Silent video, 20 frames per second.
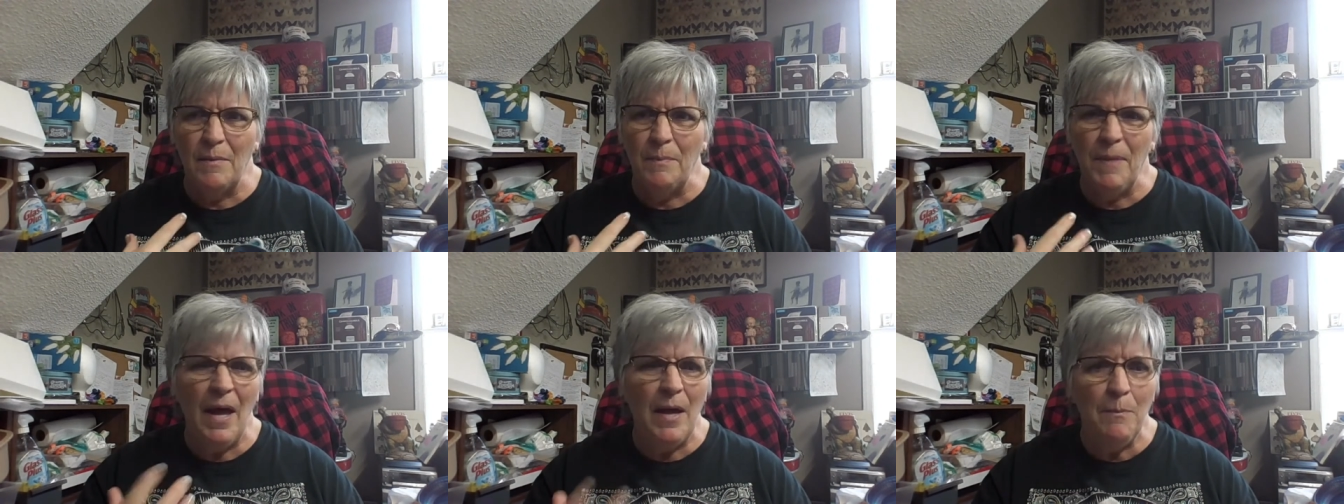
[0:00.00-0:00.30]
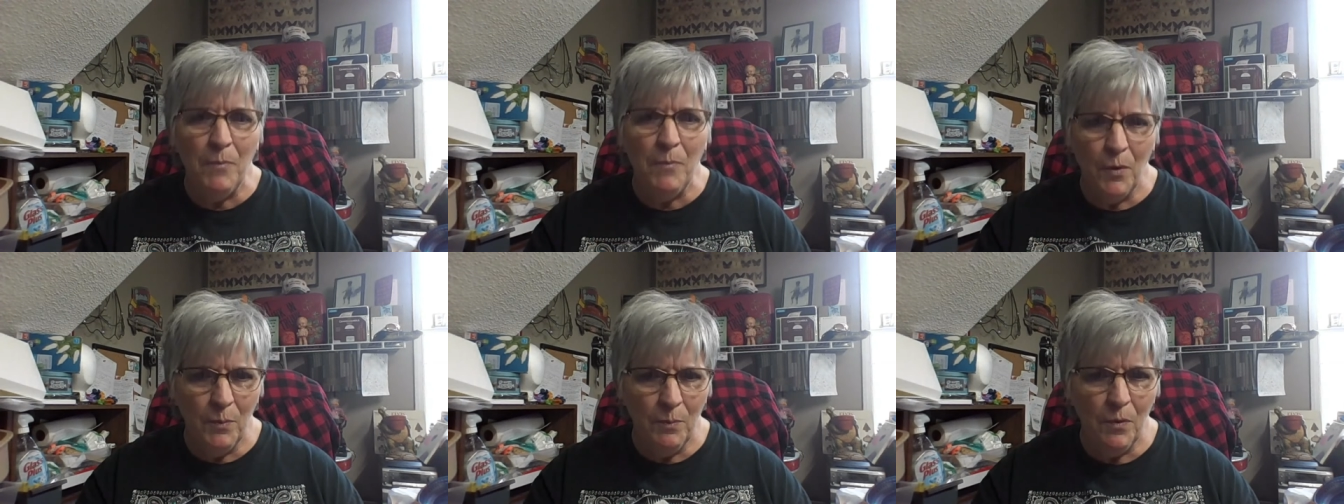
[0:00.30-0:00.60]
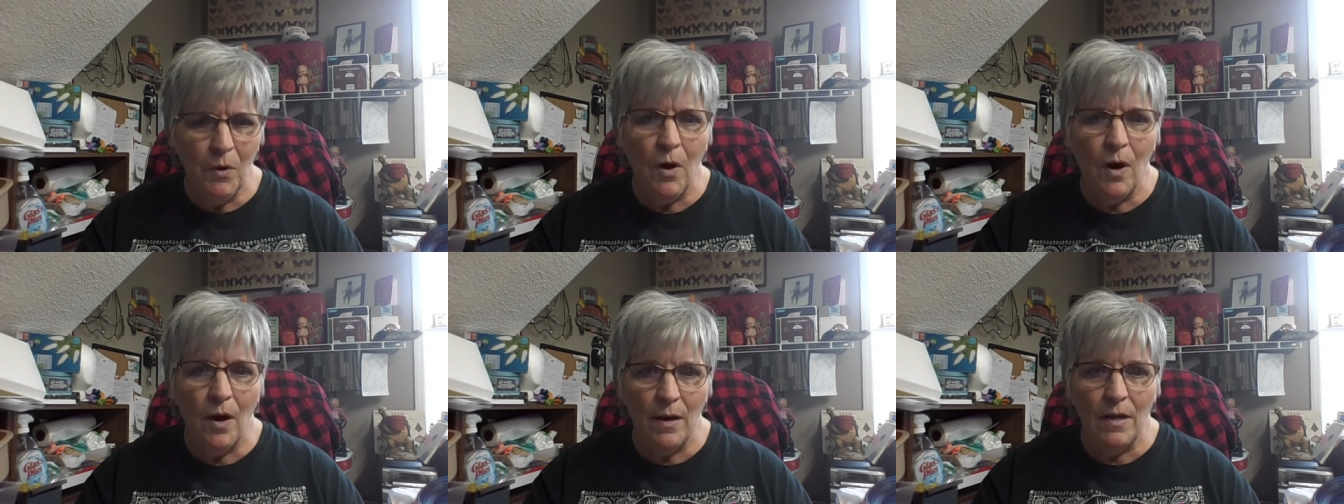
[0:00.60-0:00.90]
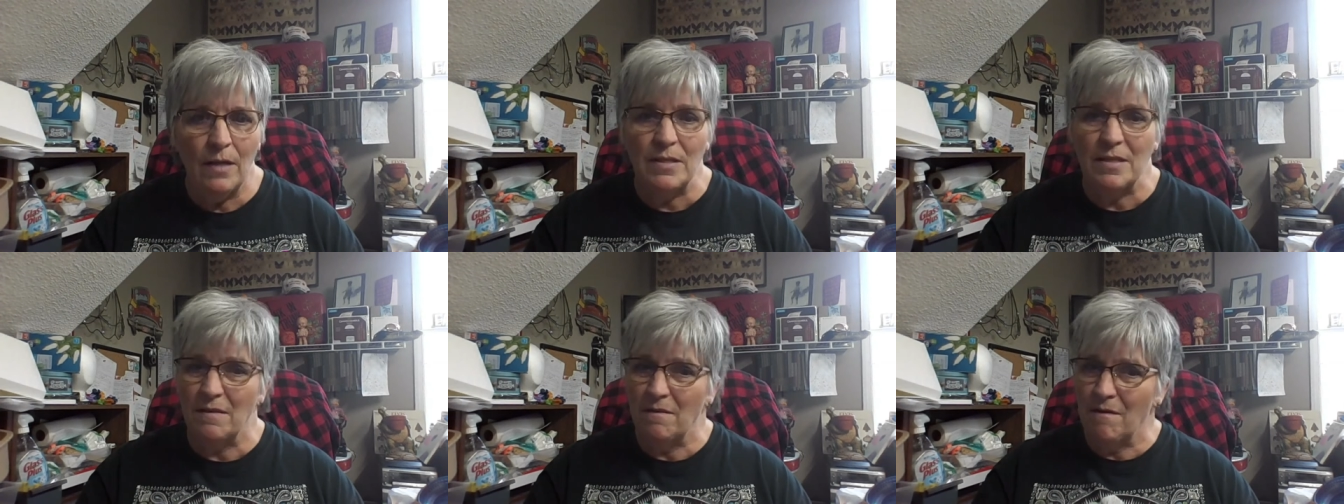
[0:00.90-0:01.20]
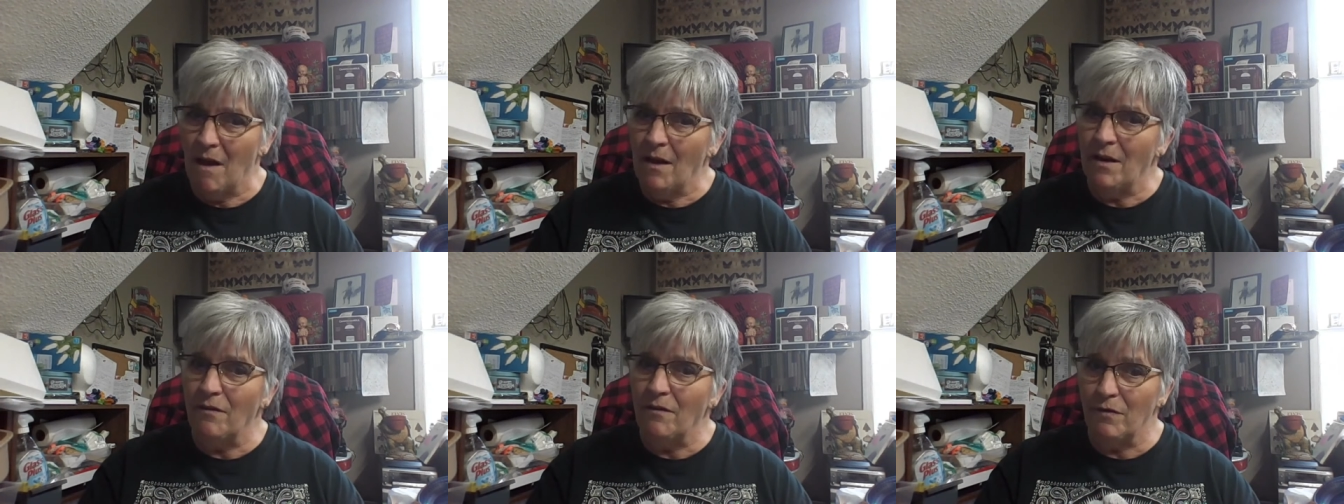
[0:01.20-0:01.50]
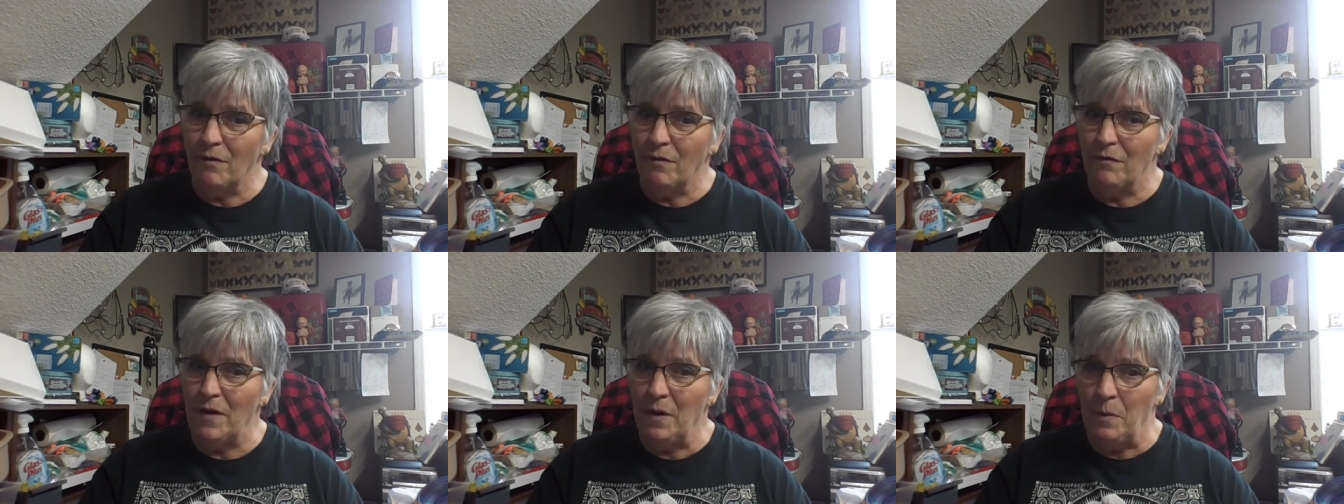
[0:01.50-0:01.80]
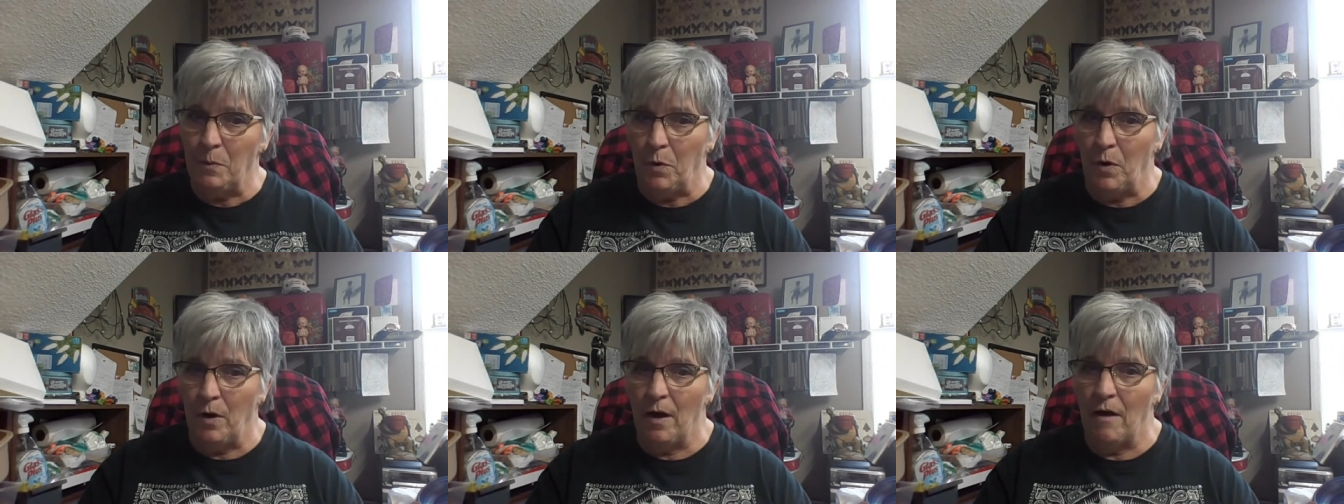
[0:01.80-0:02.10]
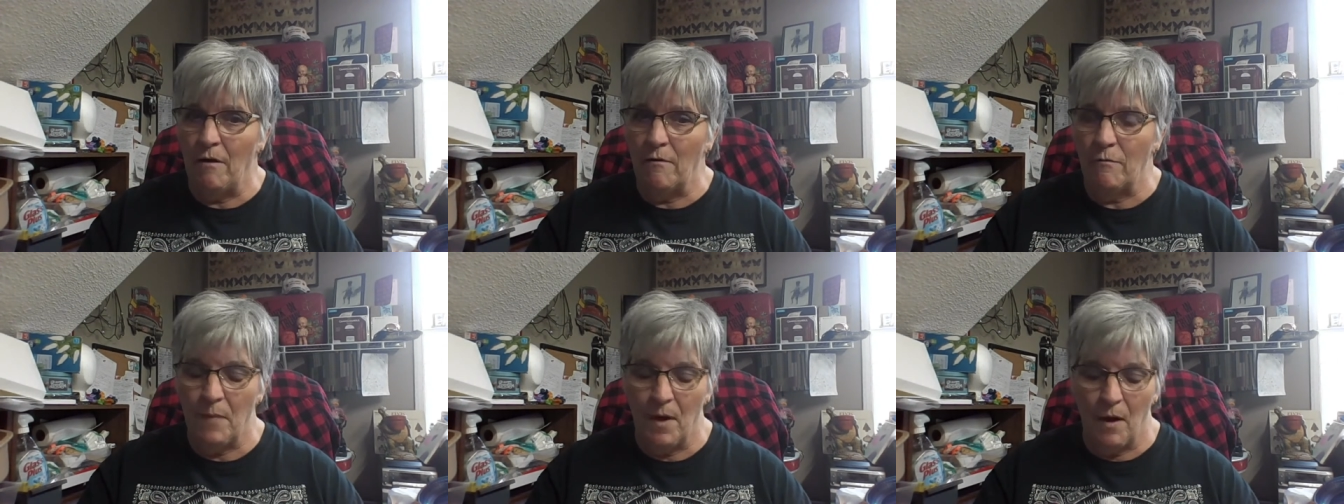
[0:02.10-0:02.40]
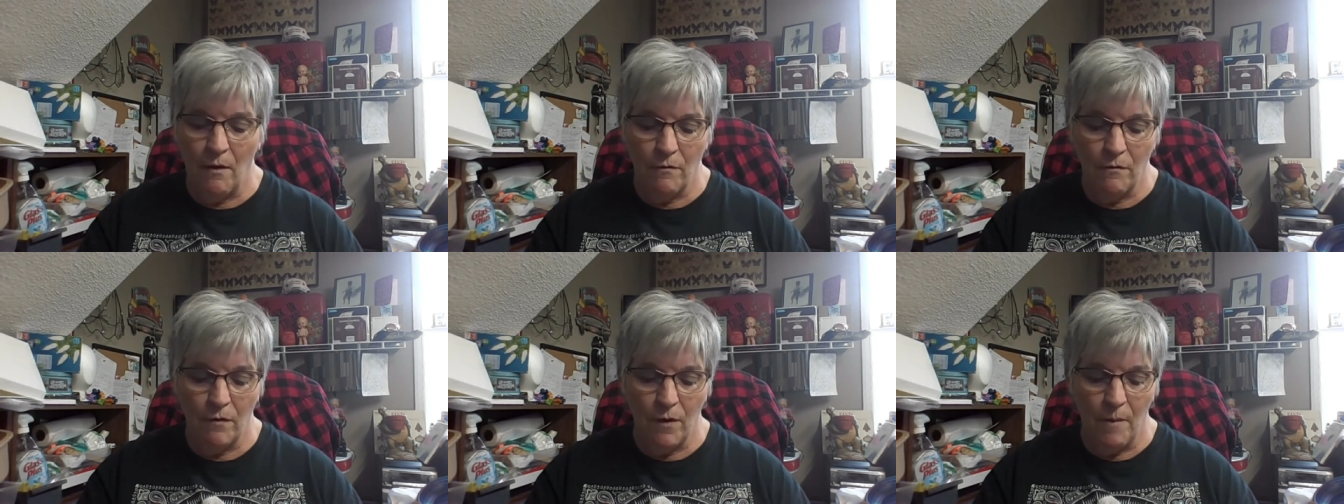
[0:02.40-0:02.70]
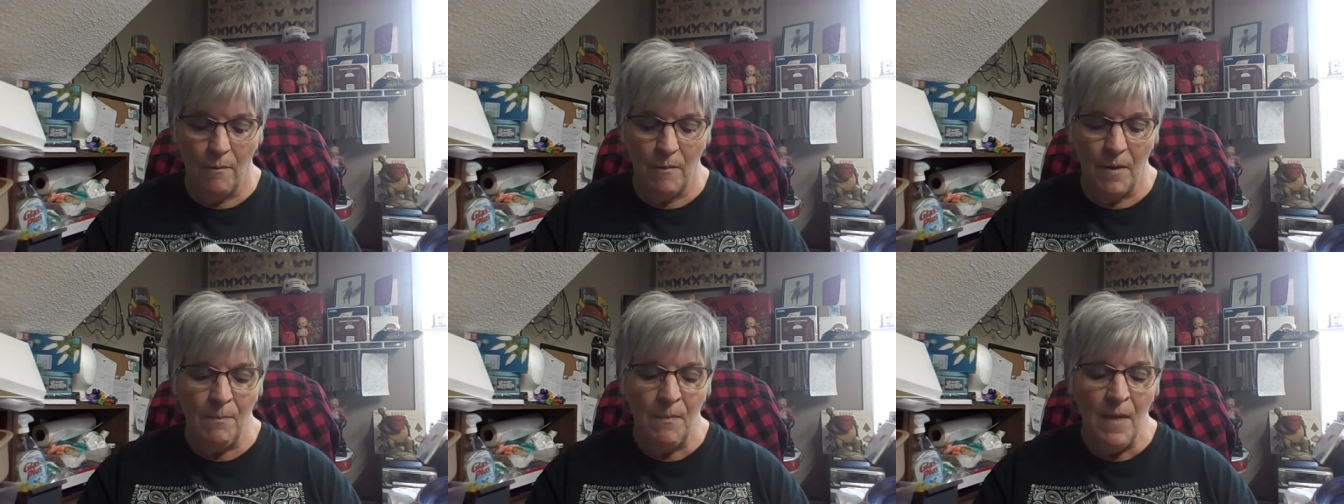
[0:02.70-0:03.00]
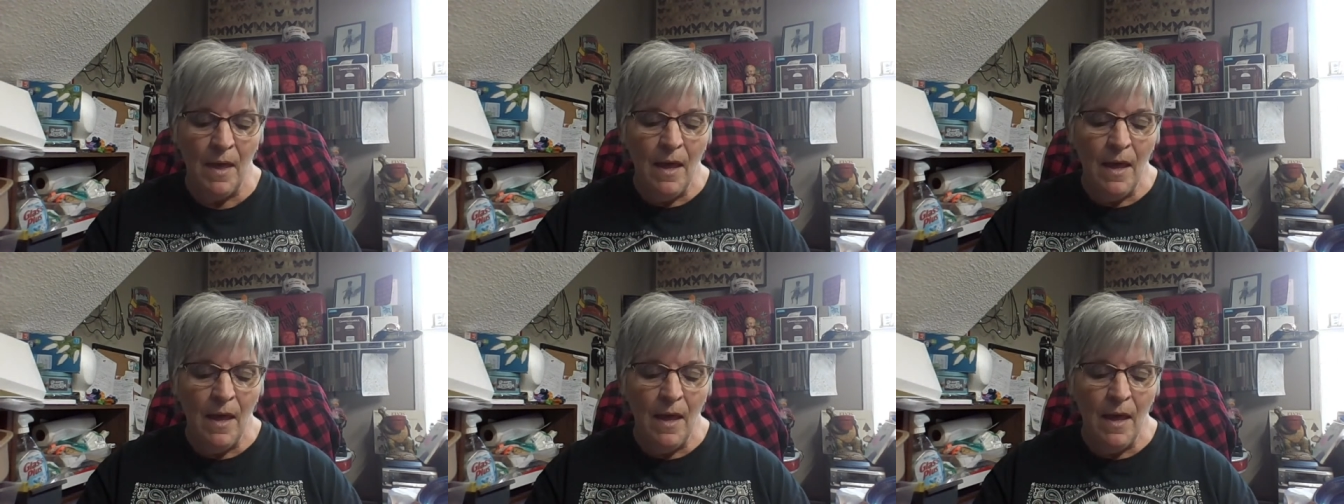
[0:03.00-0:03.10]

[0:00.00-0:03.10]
Paper products, a lot of ephemera I've bought from him.